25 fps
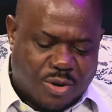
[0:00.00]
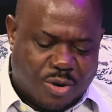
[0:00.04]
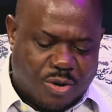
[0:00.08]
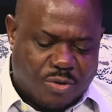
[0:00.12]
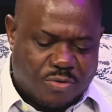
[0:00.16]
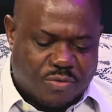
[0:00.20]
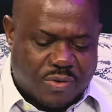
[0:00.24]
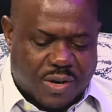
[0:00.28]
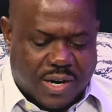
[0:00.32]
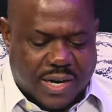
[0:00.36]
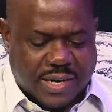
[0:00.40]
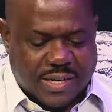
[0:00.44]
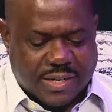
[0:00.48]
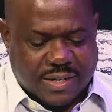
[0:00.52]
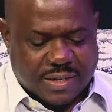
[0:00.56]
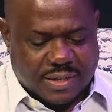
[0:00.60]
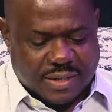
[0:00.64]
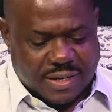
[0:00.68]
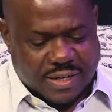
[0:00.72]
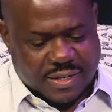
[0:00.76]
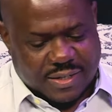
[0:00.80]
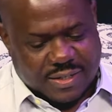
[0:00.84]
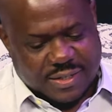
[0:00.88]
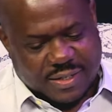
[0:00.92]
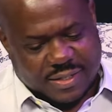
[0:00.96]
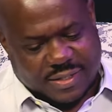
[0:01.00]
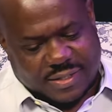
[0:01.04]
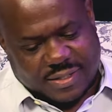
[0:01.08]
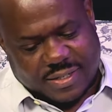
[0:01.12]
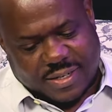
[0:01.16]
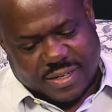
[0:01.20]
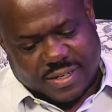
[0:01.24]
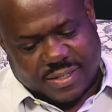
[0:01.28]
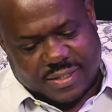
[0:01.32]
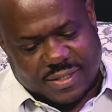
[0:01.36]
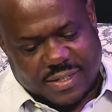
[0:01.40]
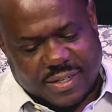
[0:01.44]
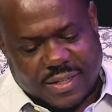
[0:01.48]
of
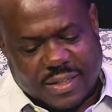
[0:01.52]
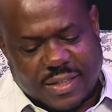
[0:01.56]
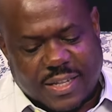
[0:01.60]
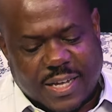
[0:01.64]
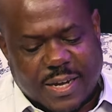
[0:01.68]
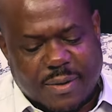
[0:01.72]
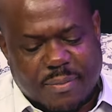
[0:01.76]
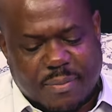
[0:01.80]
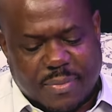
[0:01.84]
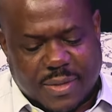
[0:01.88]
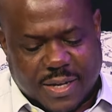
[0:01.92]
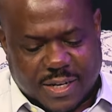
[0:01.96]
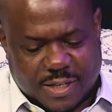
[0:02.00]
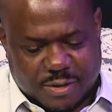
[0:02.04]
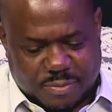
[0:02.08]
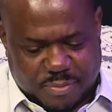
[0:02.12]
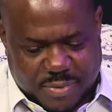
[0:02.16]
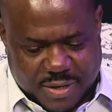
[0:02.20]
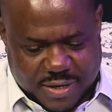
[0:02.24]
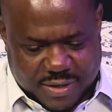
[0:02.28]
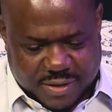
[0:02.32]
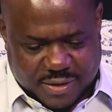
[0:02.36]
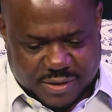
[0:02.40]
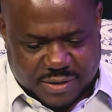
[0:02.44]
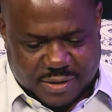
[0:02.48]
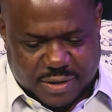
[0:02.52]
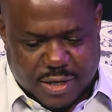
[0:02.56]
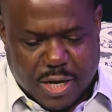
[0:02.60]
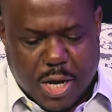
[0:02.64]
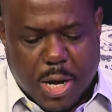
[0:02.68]
unrighteousness in them that perish,